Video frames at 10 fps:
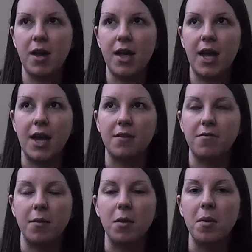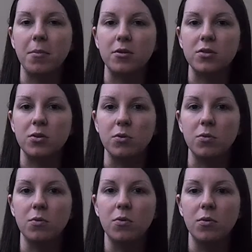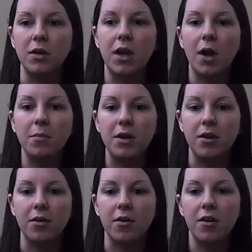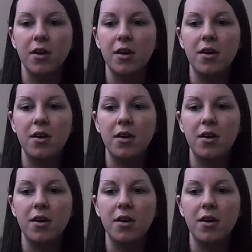I had family members who would come here